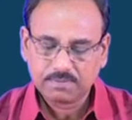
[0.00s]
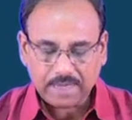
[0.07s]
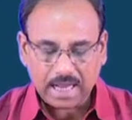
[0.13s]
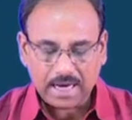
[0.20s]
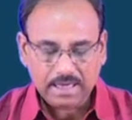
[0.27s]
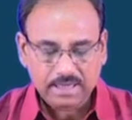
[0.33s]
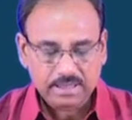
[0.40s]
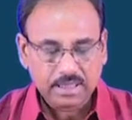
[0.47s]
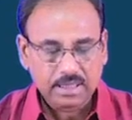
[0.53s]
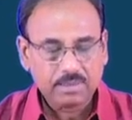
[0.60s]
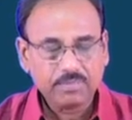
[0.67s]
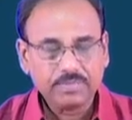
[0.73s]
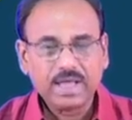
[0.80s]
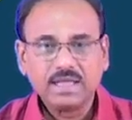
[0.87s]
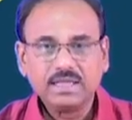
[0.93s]
And the
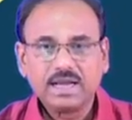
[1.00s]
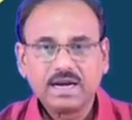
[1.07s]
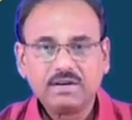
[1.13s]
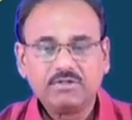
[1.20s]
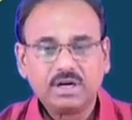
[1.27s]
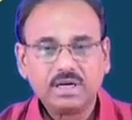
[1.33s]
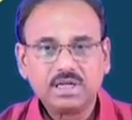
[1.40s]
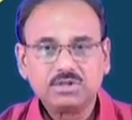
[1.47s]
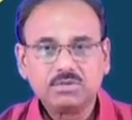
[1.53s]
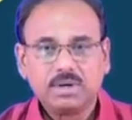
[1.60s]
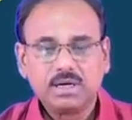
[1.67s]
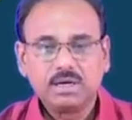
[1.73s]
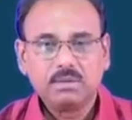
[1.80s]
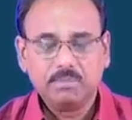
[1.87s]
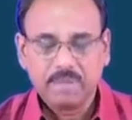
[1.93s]
other advantage
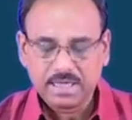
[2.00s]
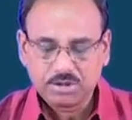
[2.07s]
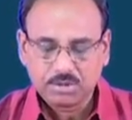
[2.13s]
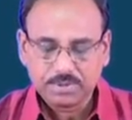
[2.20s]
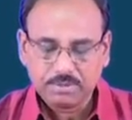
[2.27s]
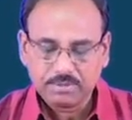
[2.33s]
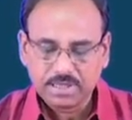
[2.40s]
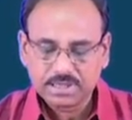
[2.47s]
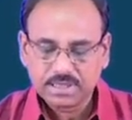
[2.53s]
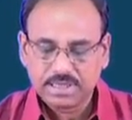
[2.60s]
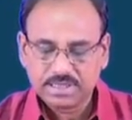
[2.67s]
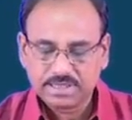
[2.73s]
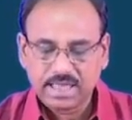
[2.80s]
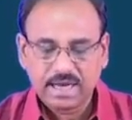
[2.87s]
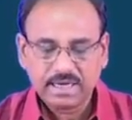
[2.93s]
for batch optimization
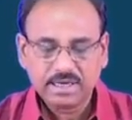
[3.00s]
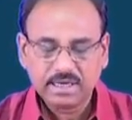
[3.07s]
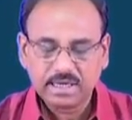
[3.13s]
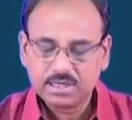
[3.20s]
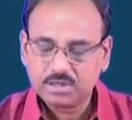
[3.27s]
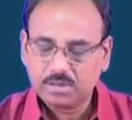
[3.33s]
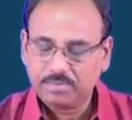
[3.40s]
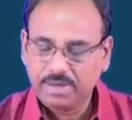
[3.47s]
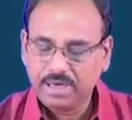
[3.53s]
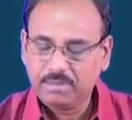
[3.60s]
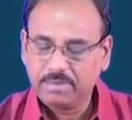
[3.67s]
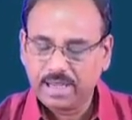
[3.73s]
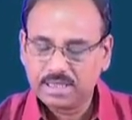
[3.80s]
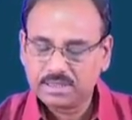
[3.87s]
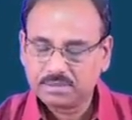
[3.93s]
is that in case of mini
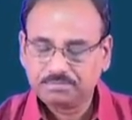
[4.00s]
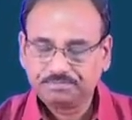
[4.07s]
batch,